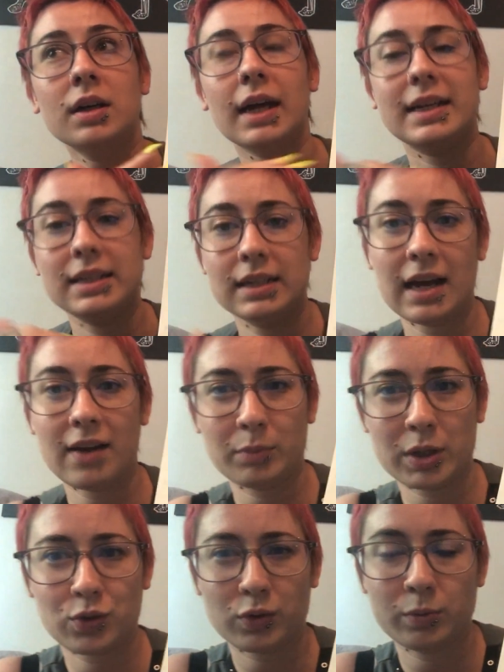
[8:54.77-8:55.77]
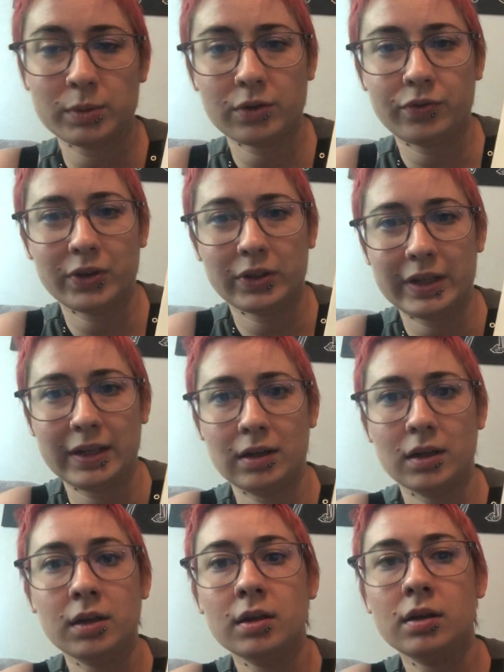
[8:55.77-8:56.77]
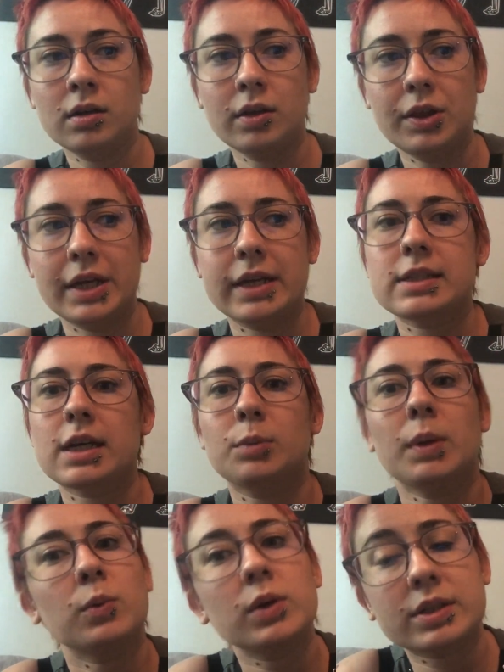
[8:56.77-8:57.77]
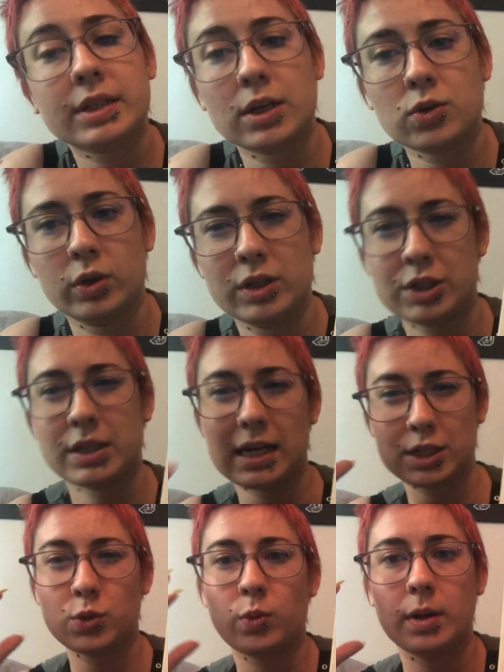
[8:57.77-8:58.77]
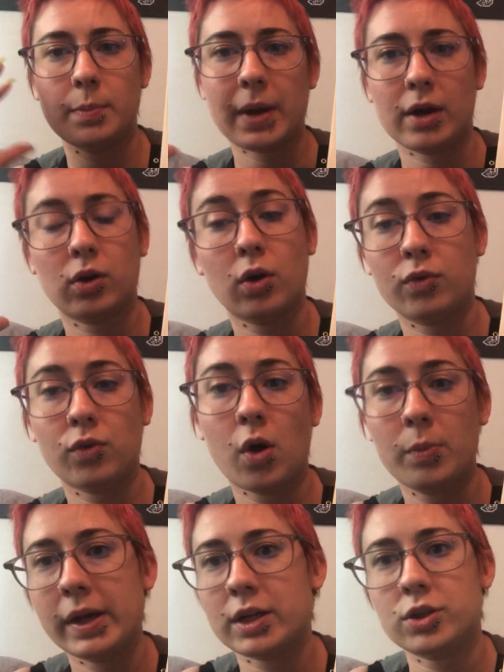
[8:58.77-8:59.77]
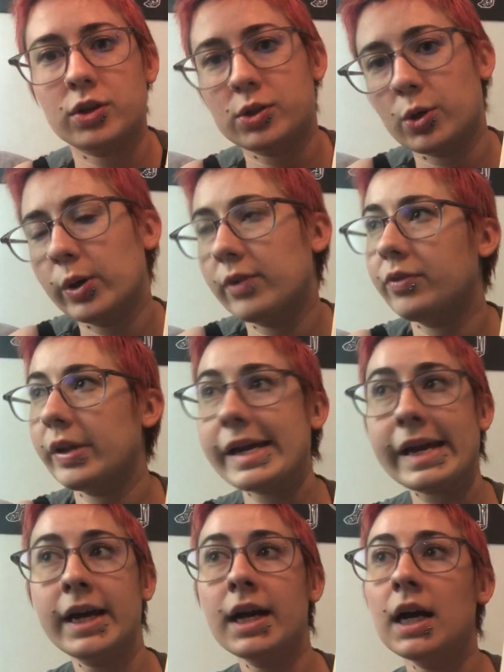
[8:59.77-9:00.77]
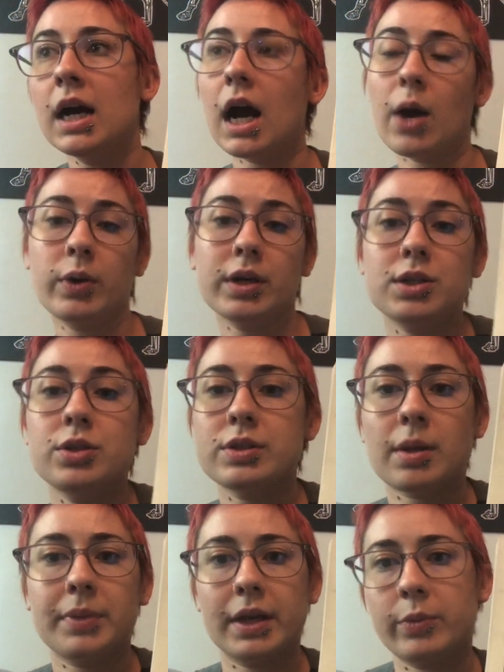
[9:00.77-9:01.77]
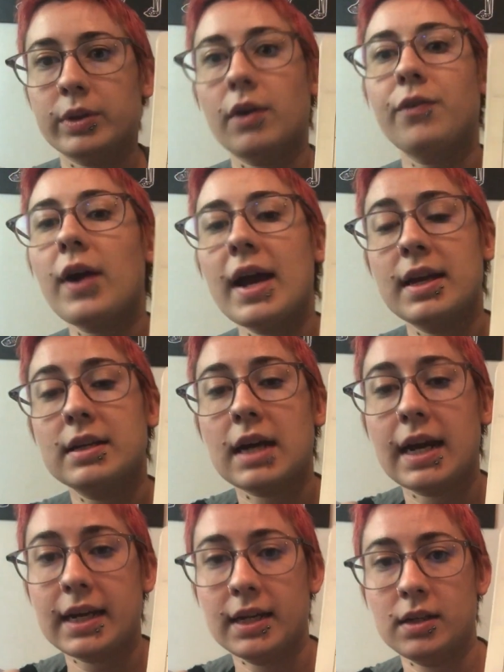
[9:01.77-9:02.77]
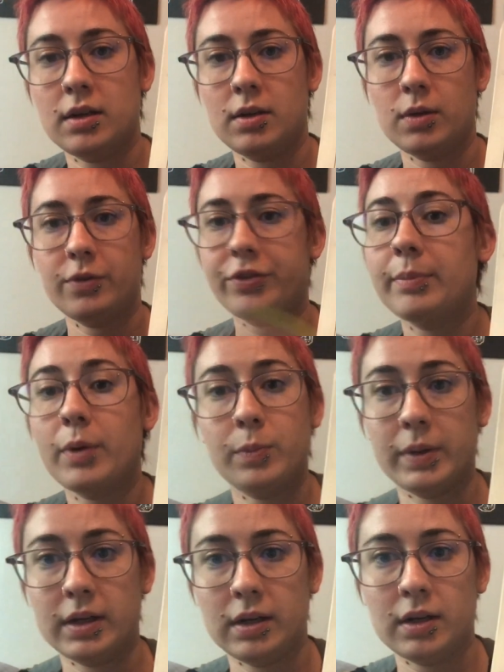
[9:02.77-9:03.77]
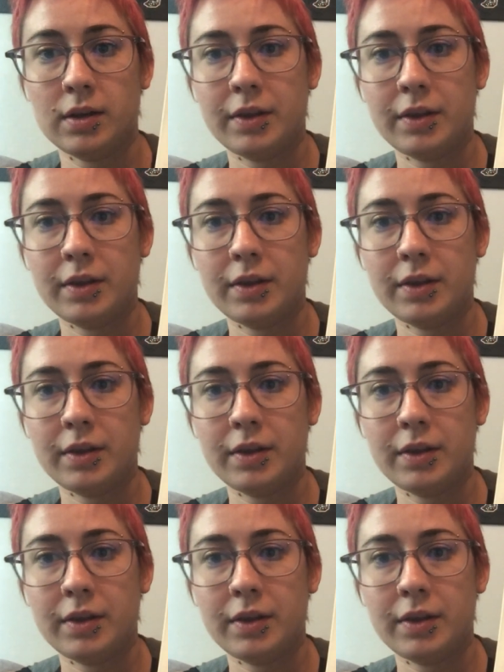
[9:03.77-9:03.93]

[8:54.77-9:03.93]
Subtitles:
and didn't have much room to fill in things like my work schedule, and I just want a better overall picture. So if like I want to do something with a friend, I can flip open